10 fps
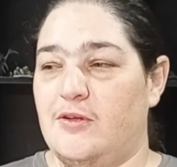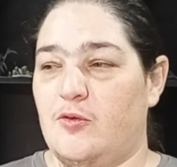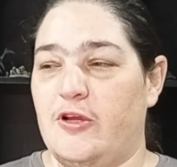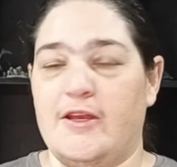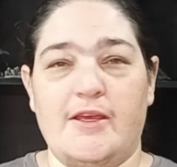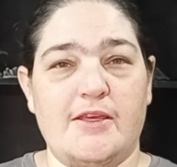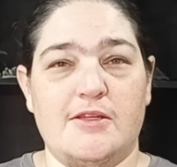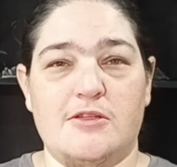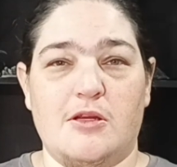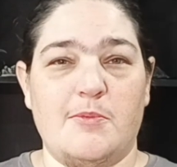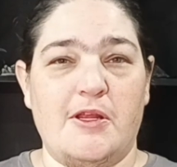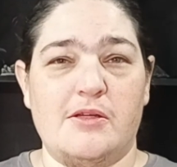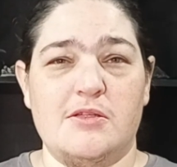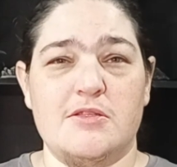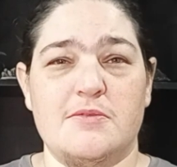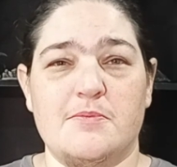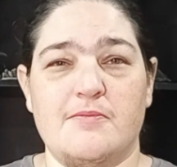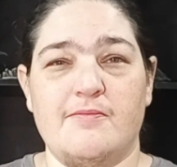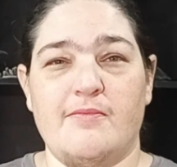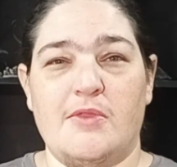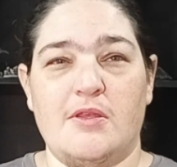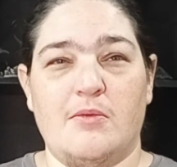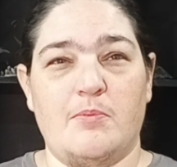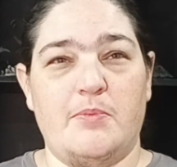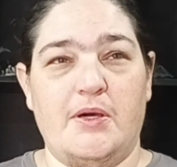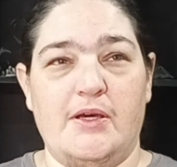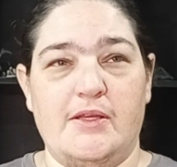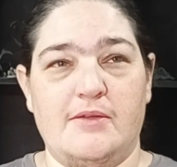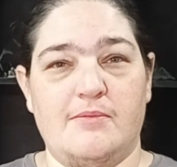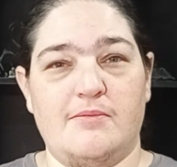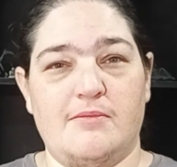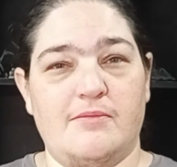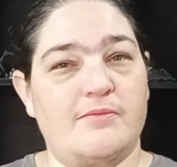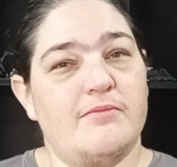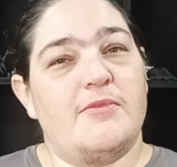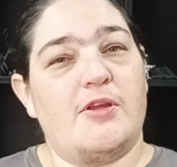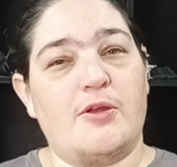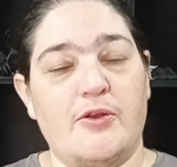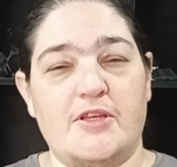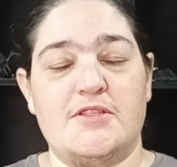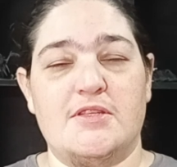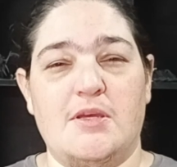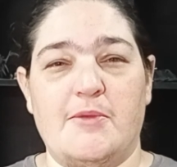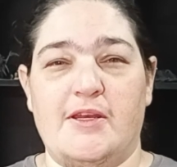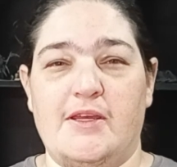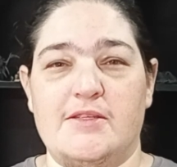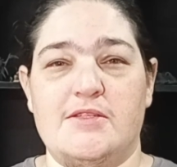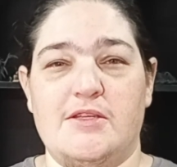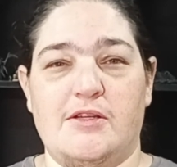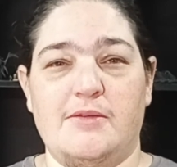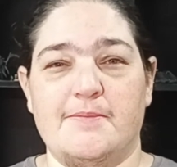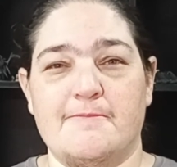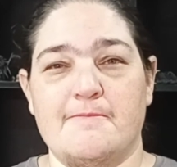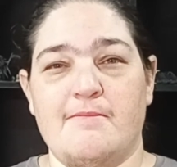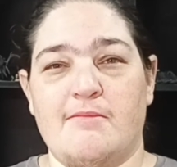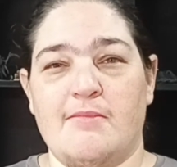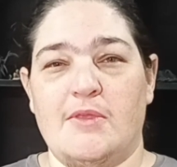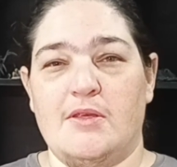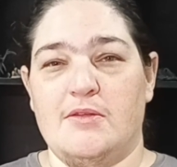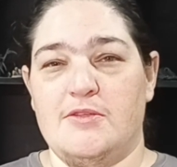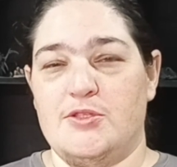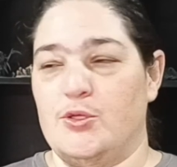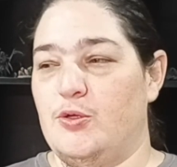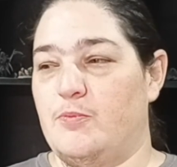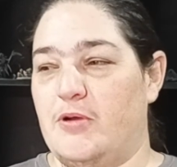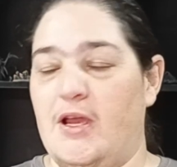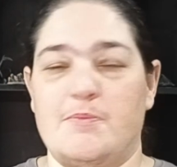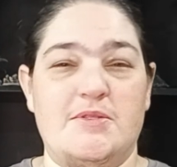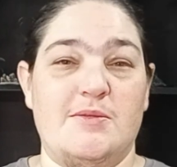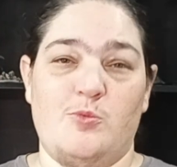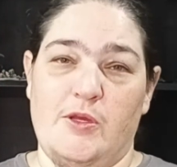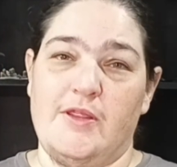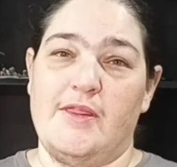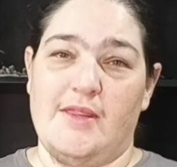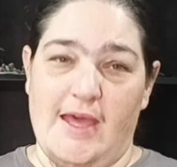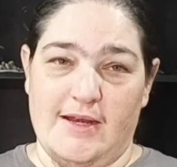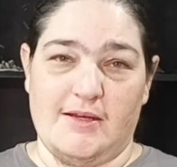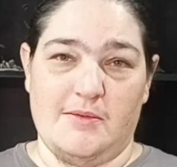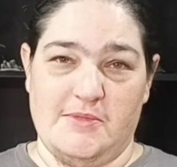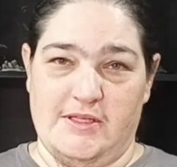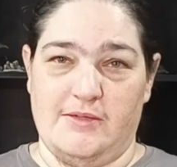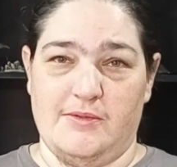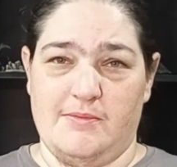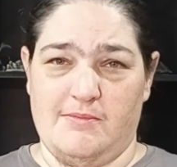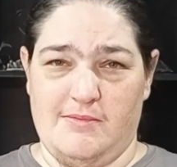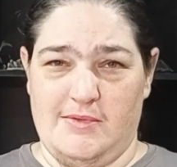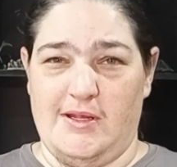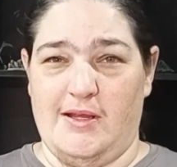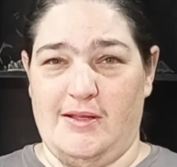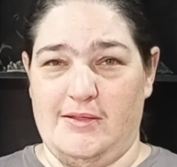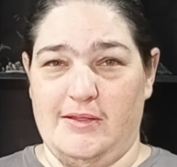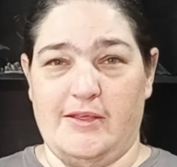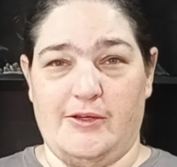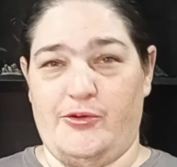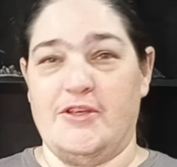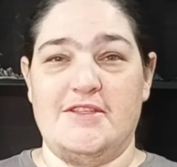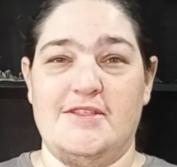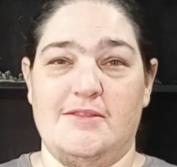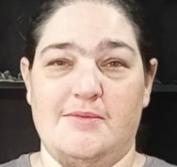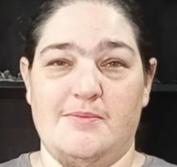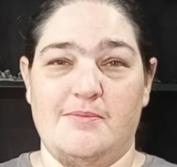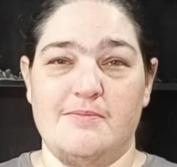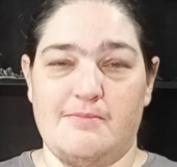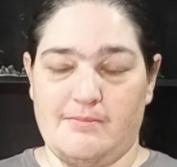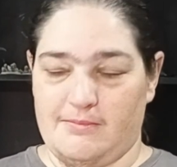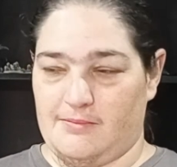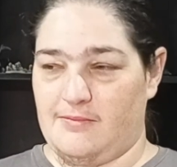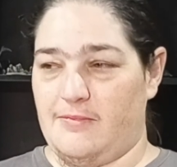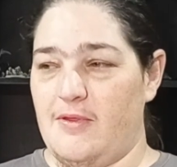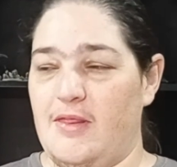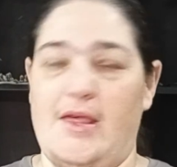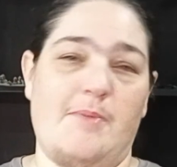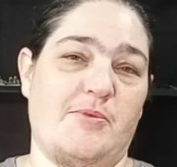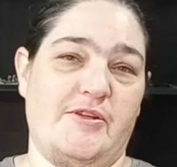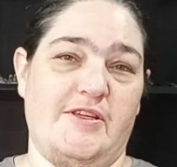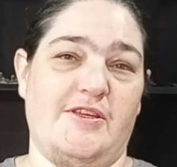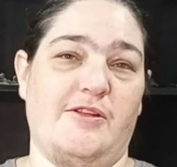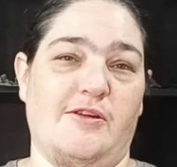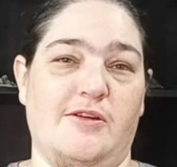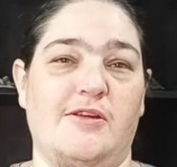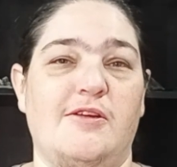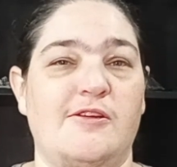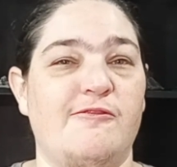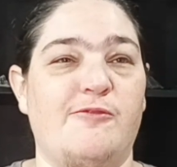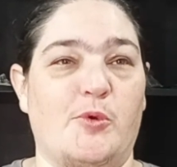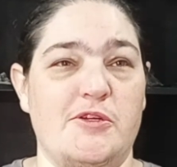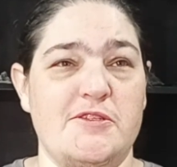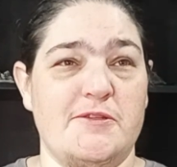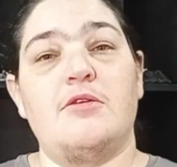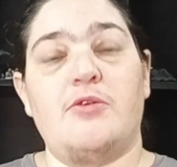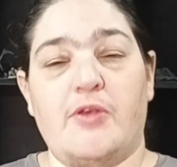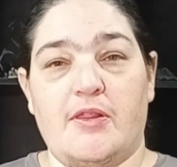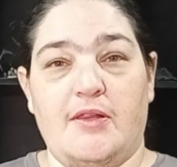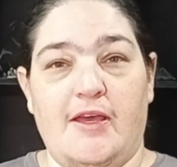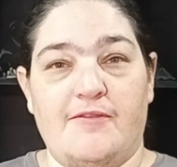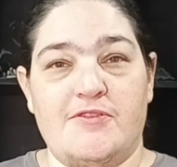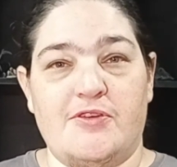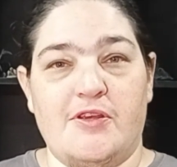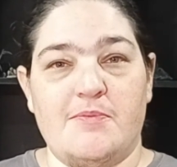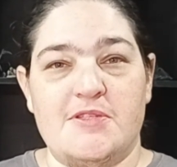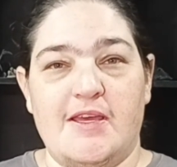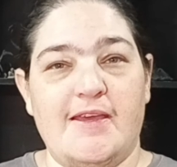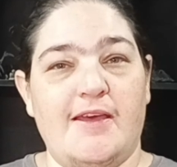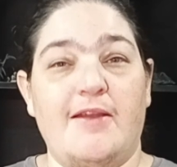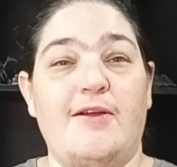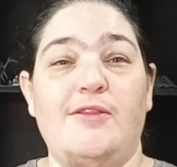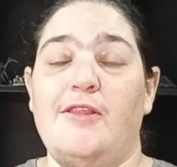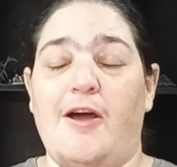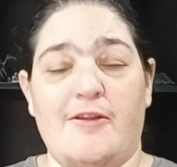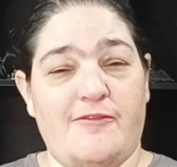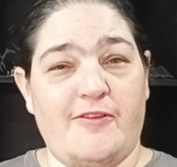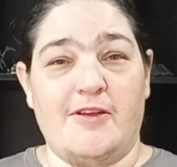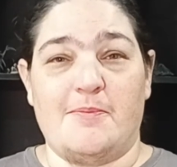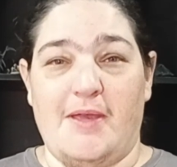Grey Knight Terminators, but their codex is coming next year, so perhaps when that comes out, I'll increase that particular force. During the live streams, I had a lot of fun